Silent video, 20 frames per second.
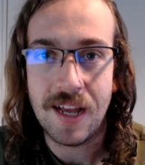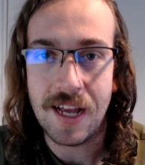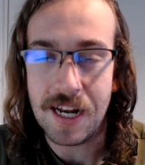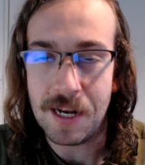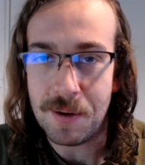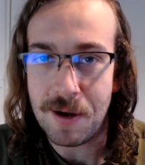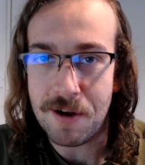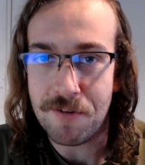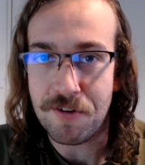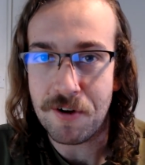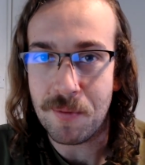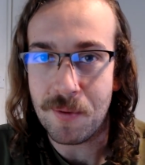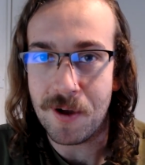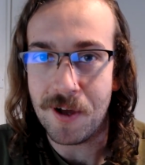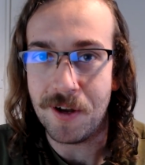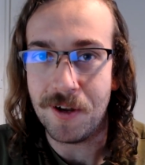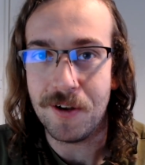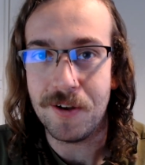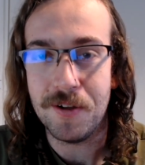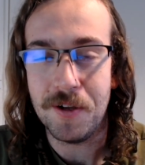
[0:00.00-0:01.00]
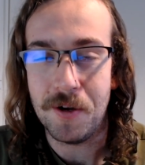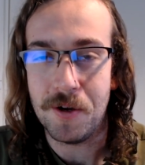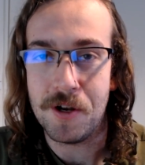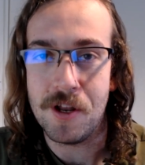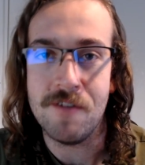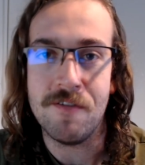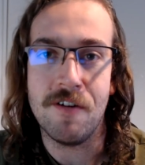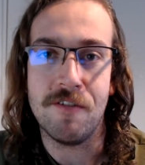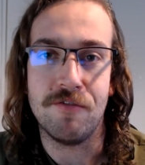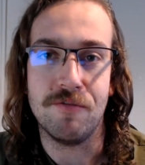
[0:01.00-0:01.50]
Hello everyone,
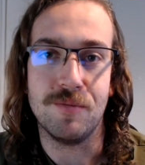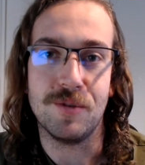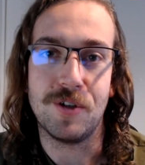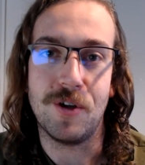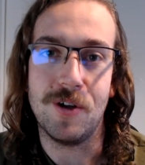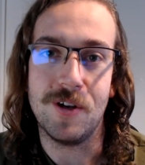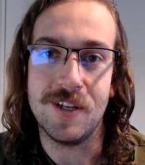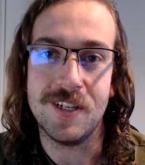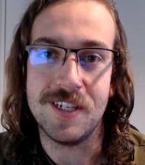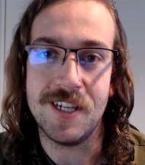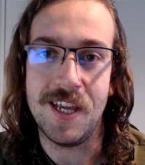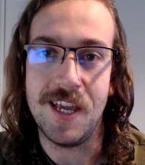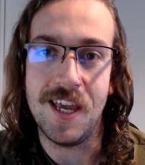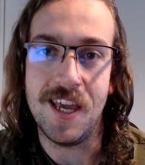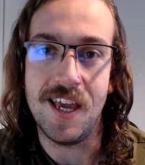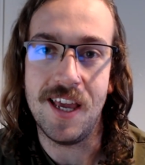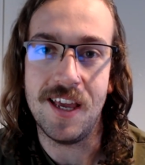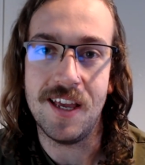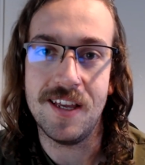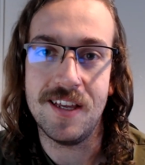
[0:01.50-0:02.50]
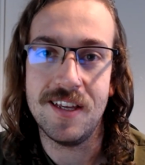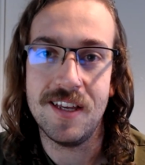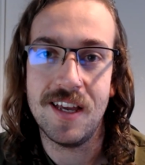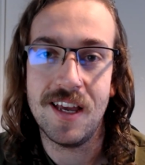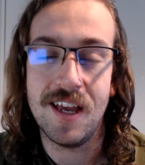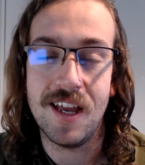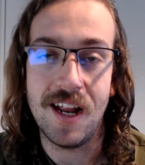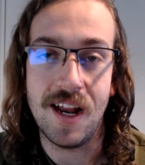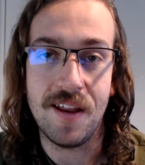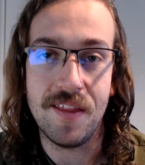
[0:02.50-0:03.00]
Oliver from Scholarcy here.
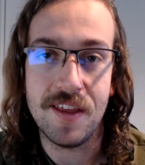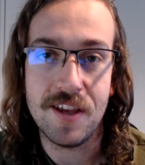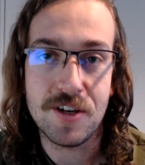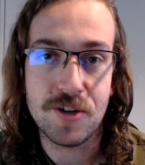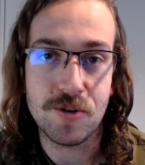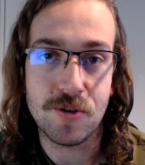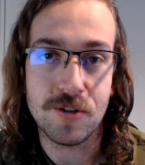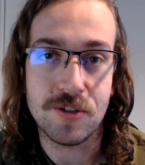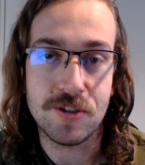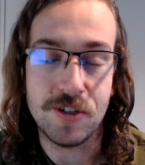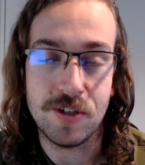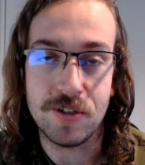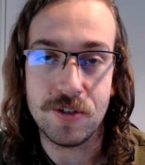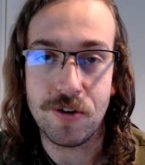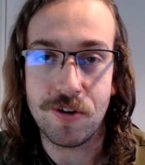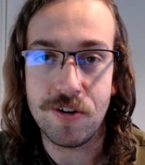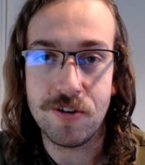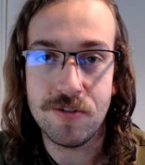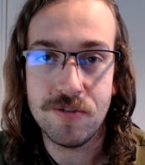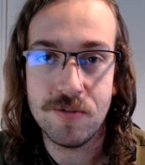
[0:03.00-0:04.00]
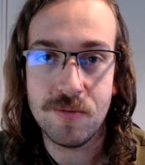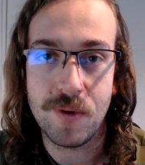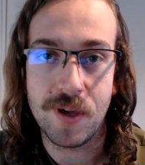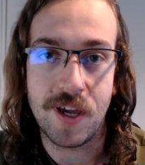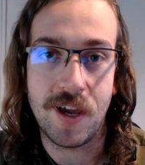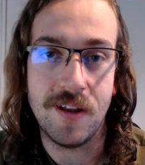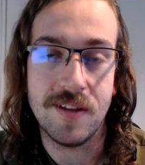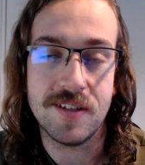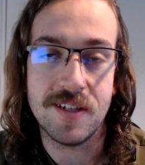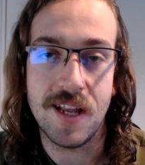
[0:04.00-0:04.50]
In this short tutorial, we're
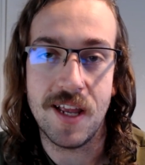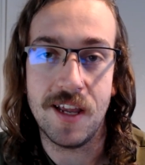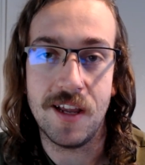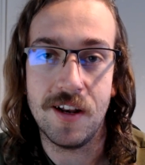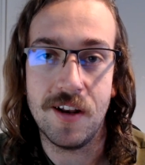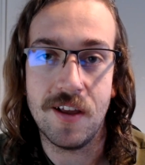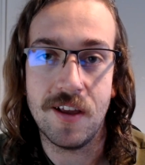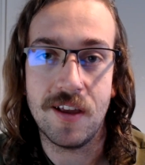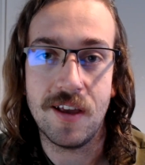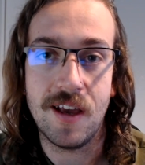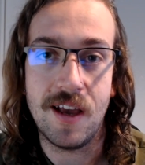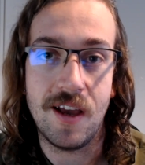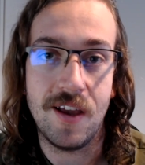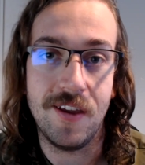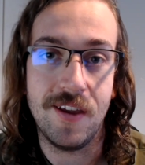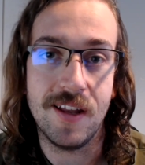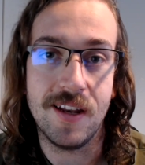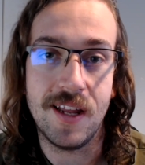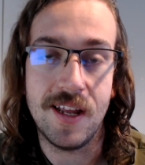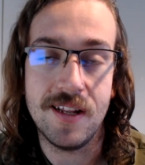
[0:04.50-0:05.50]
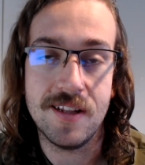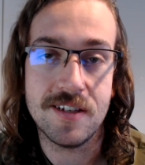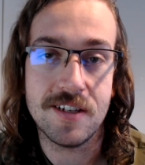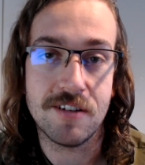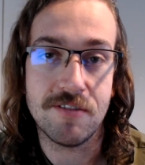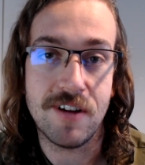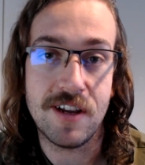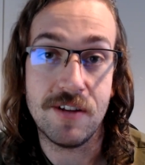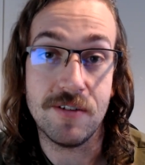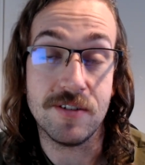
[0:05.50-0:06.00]
going to take a look at how you can
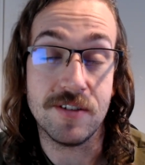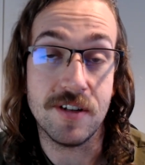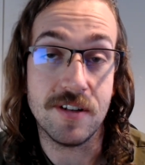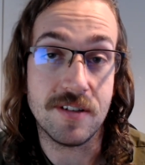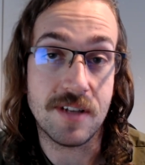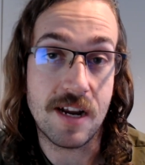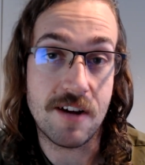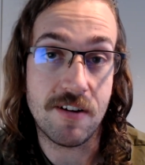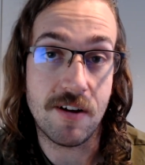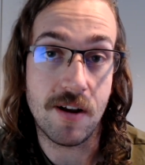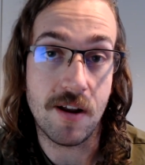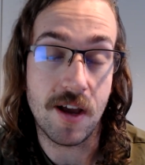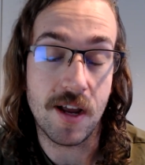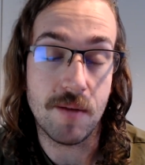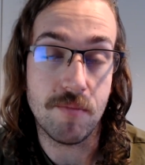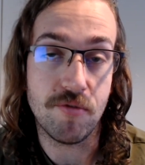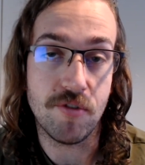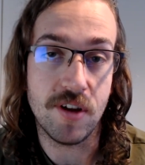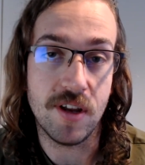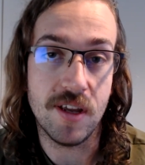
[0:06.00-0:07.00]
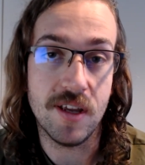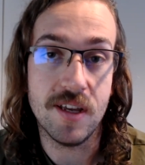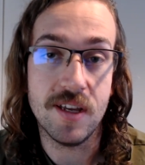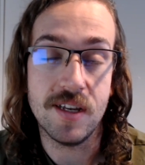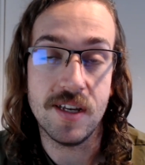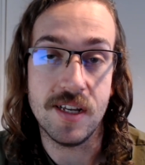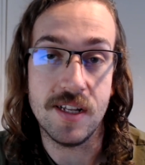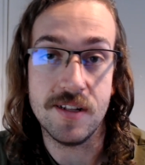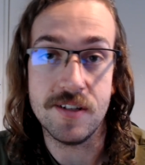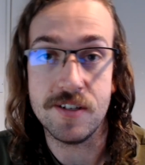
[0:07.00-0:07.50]
integrate your Zotero library
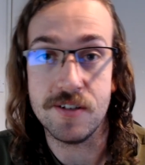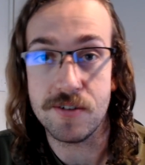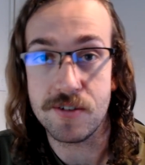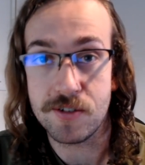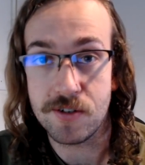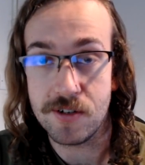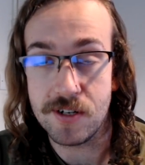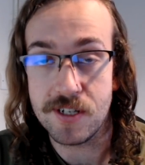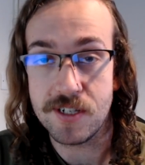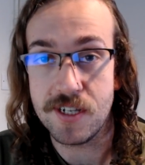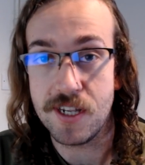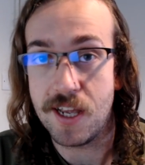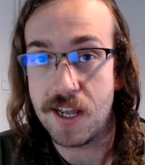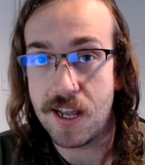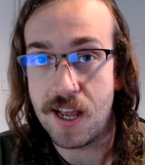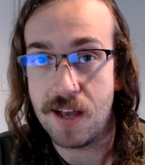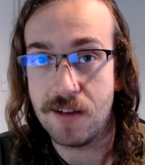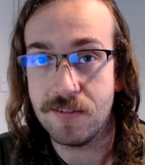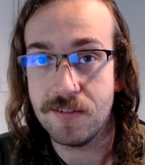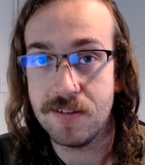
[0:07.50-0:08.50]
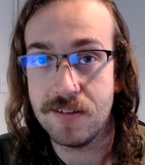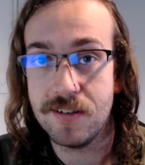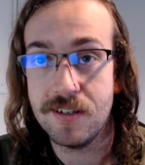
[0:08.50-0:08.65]
into your Scholarcy account.